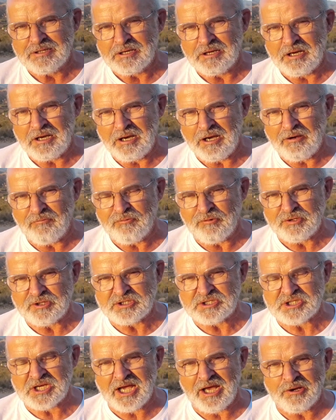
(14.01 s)
for the
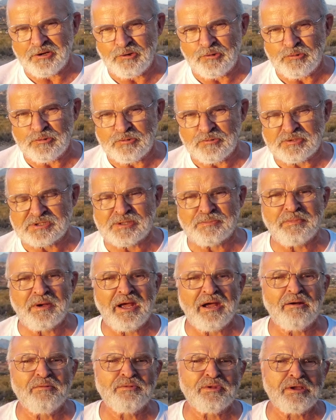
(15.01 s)
channel was
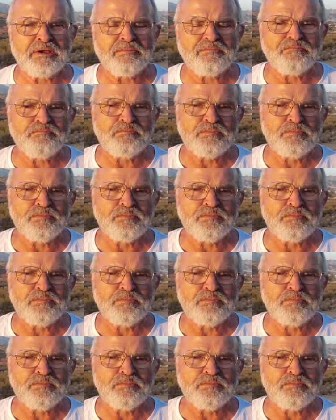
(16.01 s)
about that